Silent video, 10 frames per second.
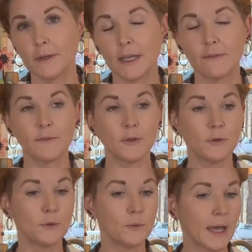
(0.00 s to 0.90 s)
If
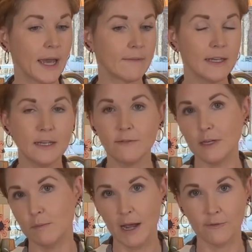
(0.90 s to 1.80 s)
you have any
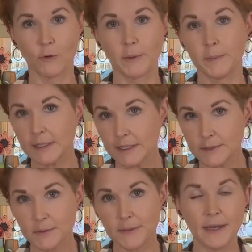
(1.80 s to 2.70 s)
feedback for me, please
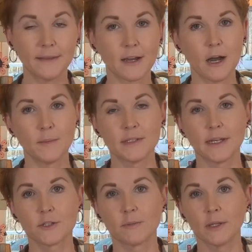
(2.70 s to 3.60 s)
put that in the comment
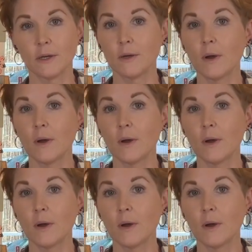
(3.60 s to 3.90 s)
section below.